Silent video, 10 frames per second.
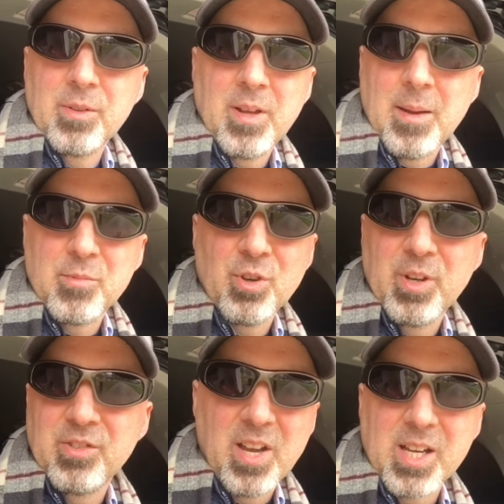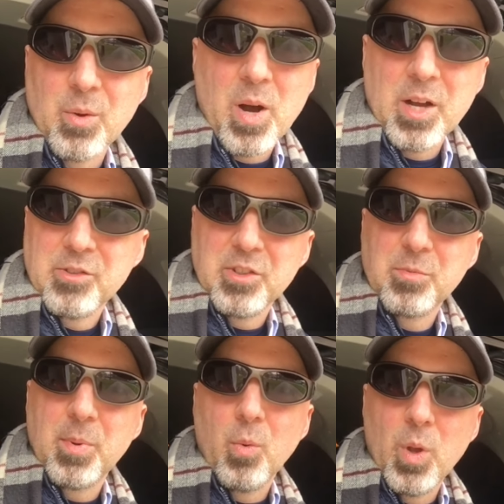I'm sure he's not going to watch this,
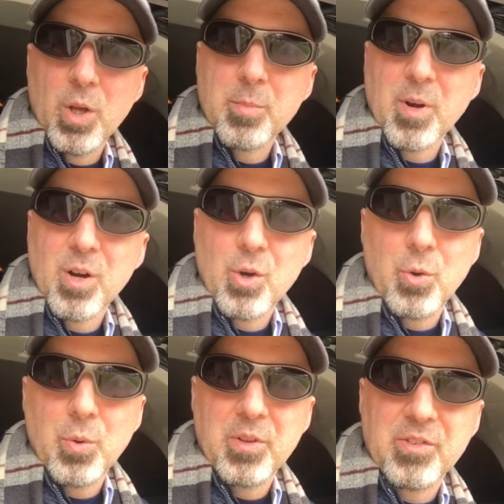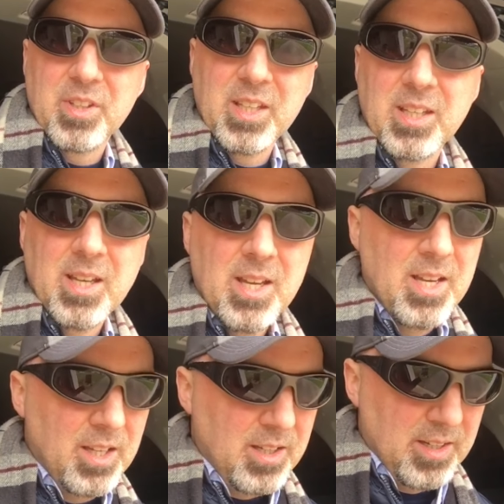but Wilmer, who is the
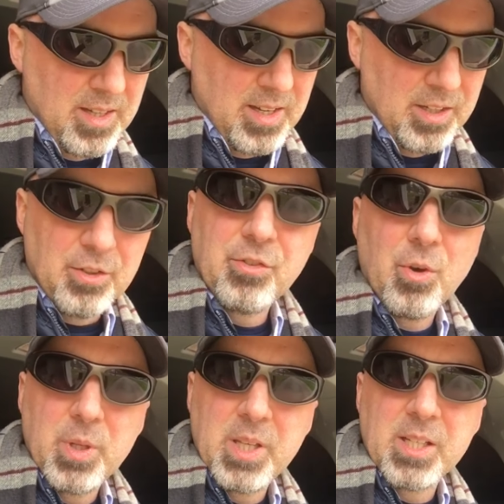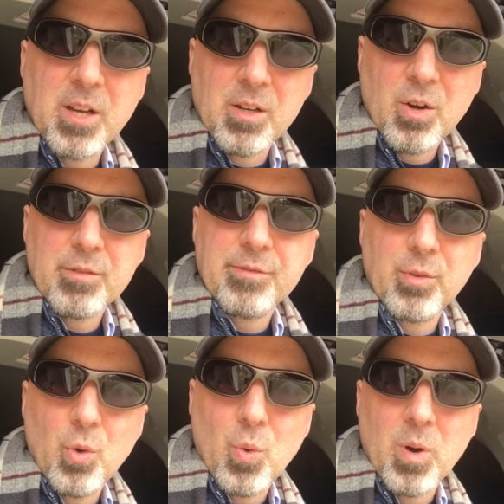custodian on our
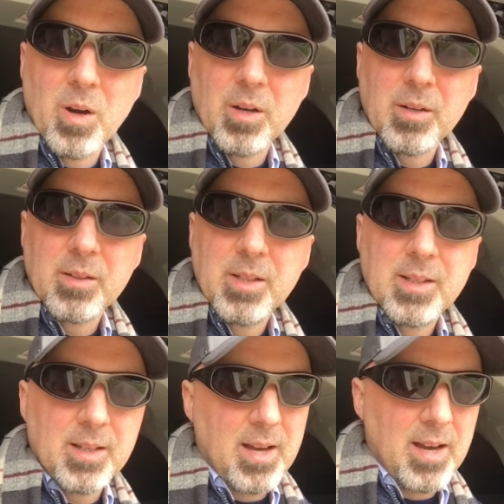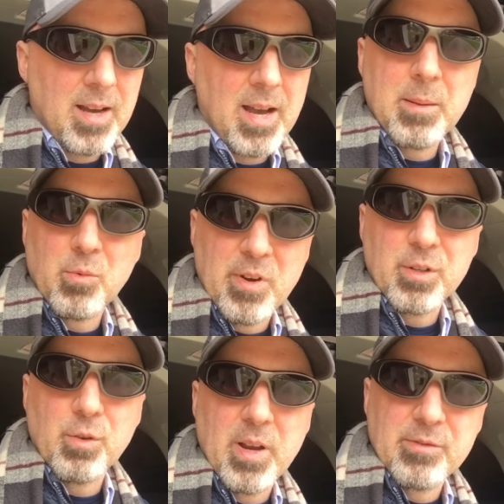floor, I am
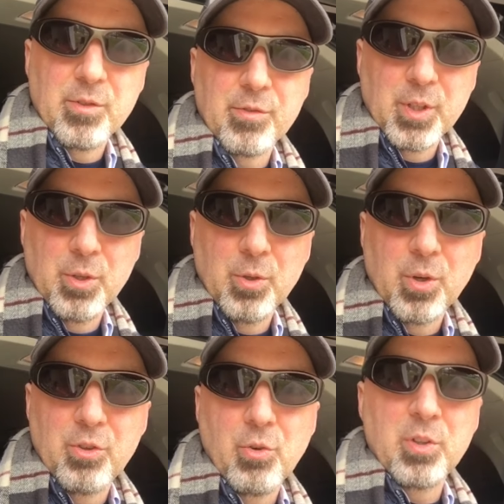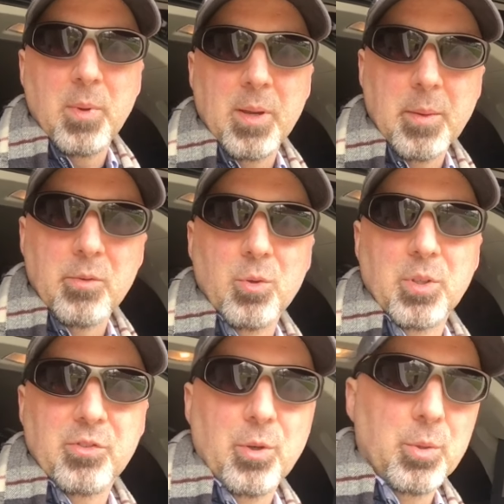very grateful for you because you always make my room
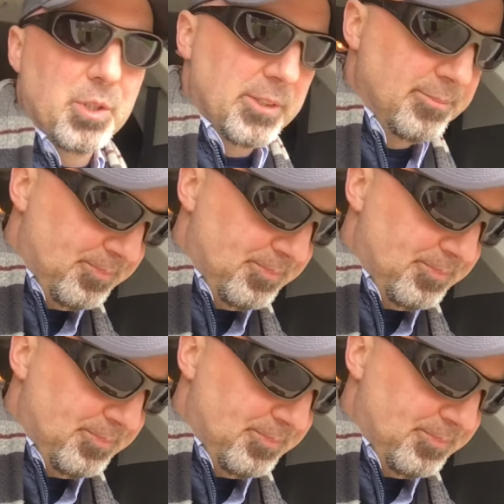look so good.